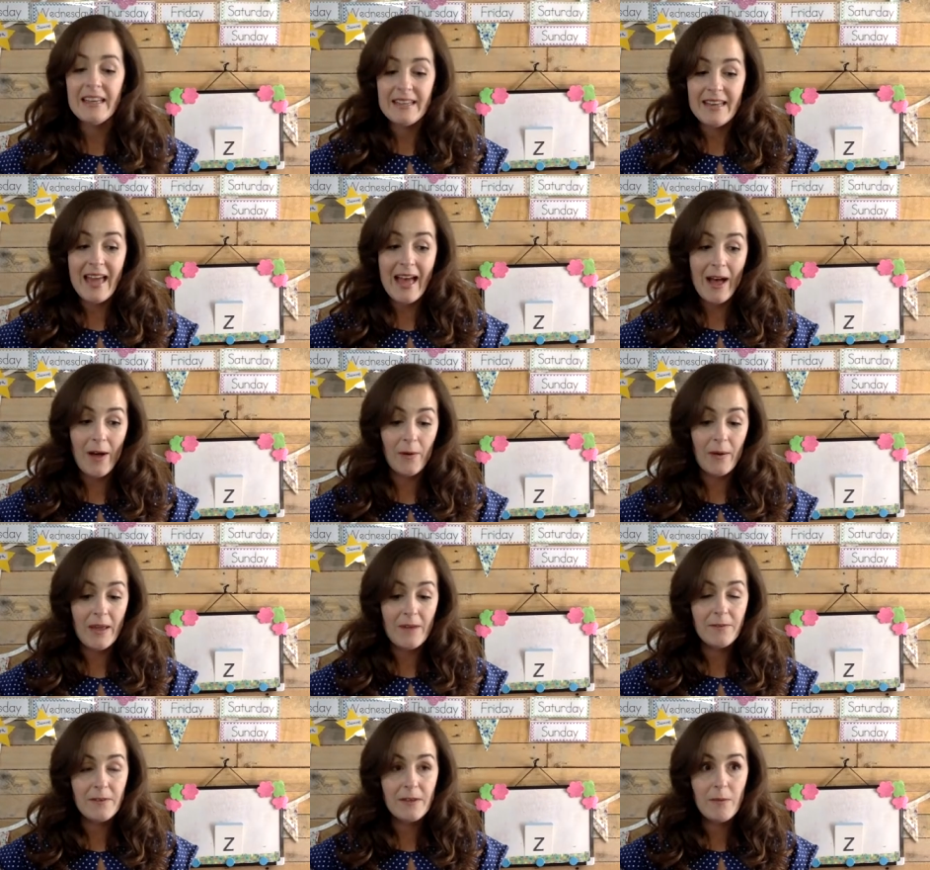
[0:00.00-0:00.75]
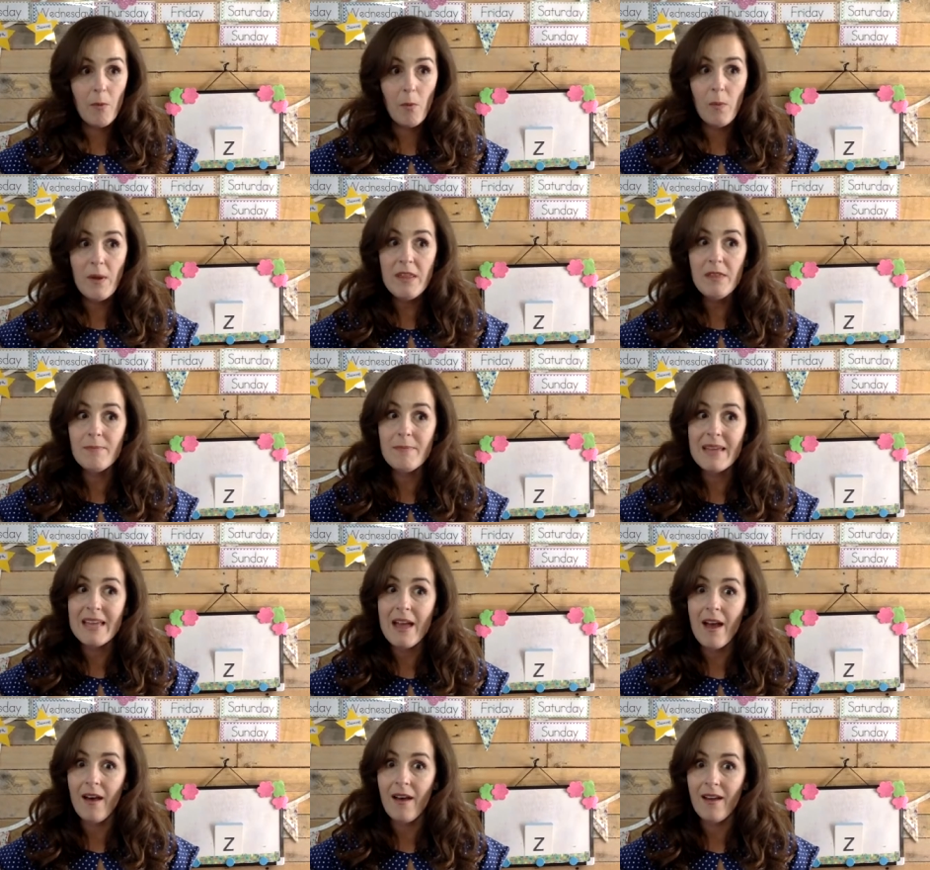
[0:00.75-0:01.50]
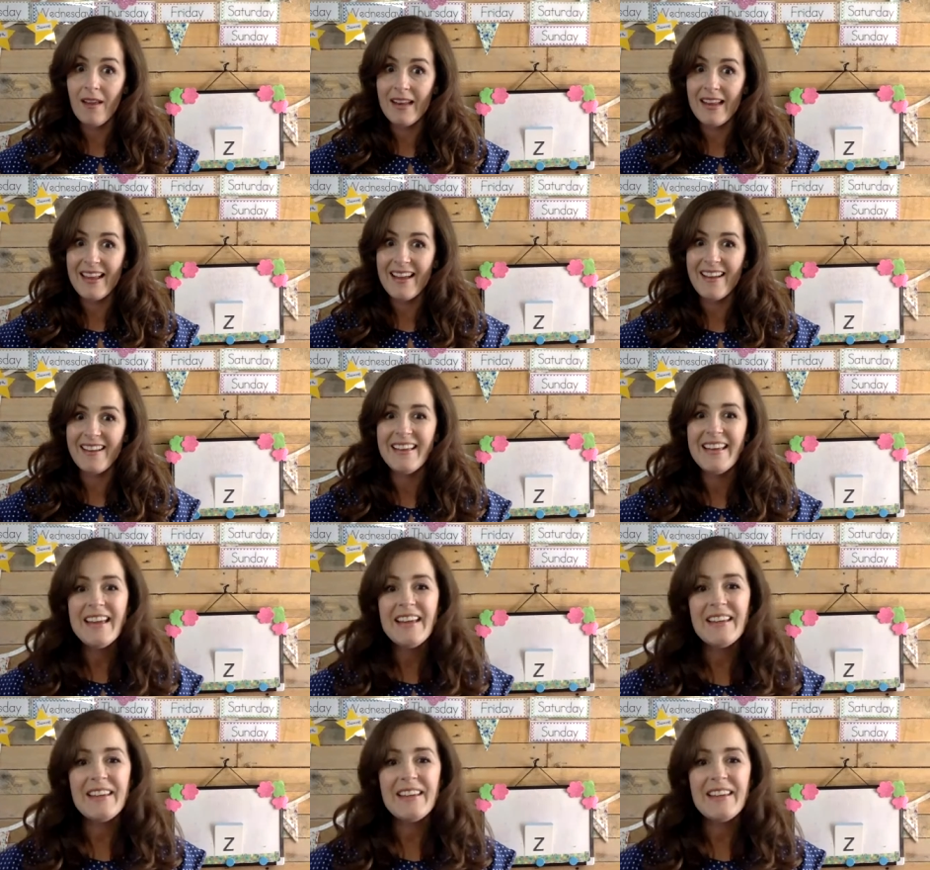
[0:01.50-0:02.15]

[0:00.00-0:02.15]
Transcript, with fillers: Now, if you were with me earlier,